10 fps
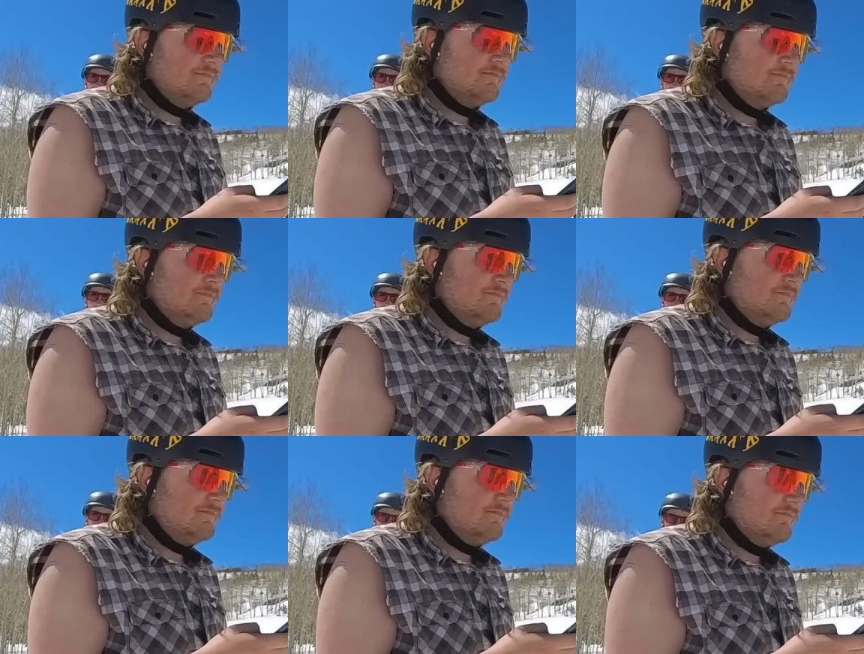an alley-oop
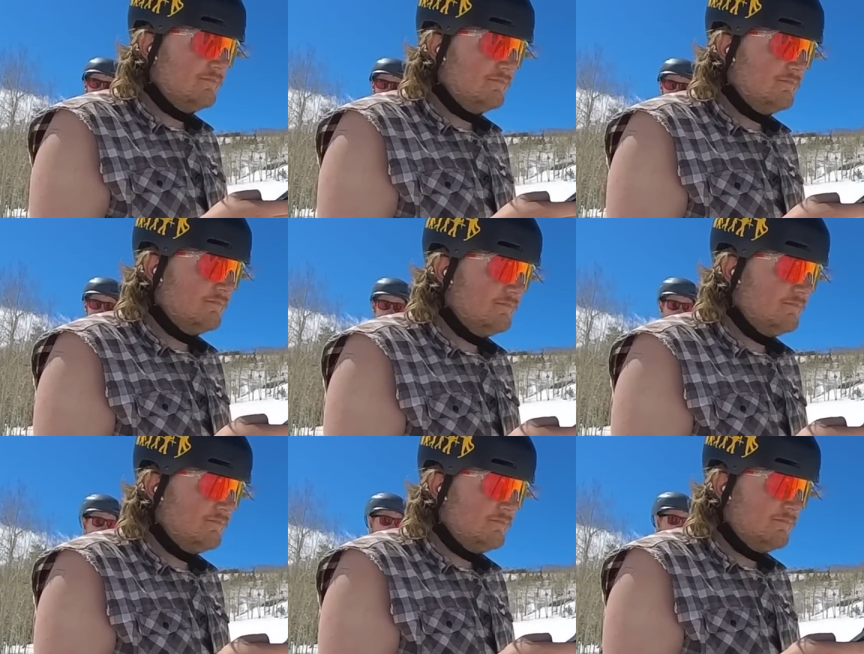360,
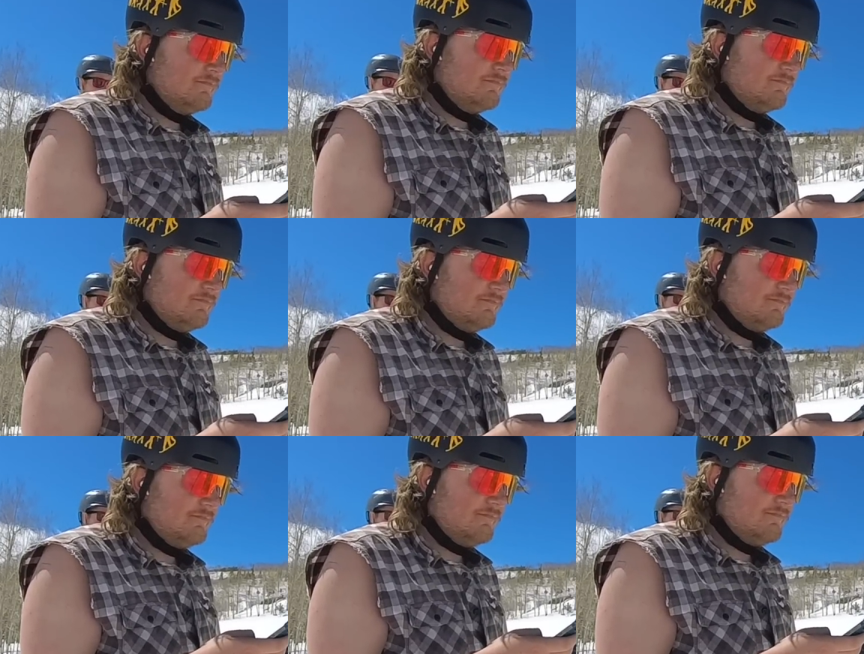and we'll
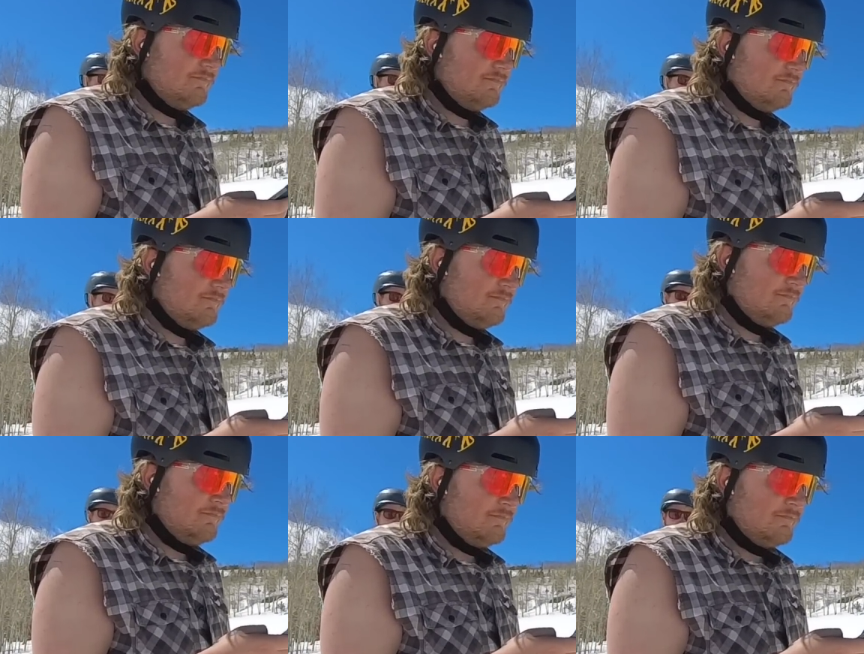do
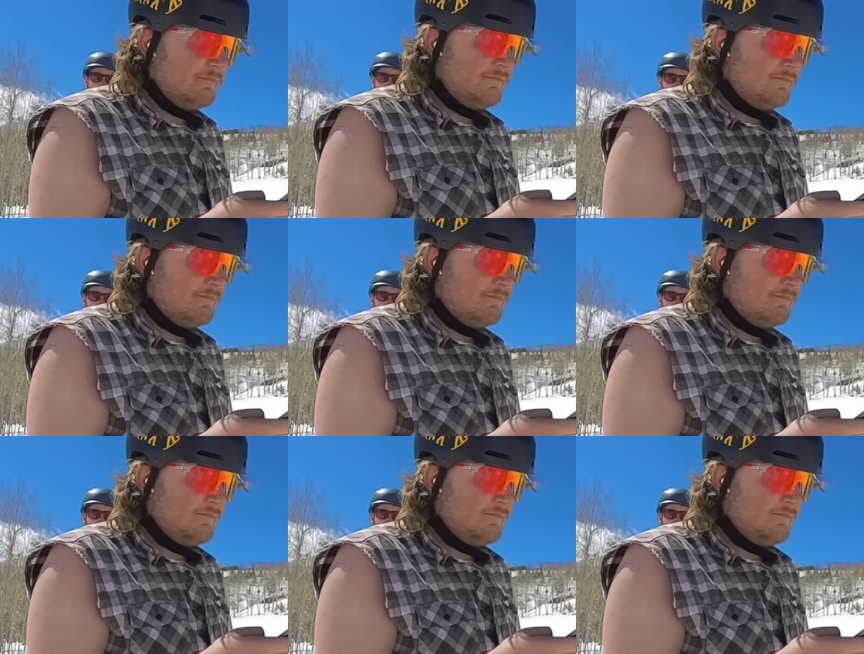a hand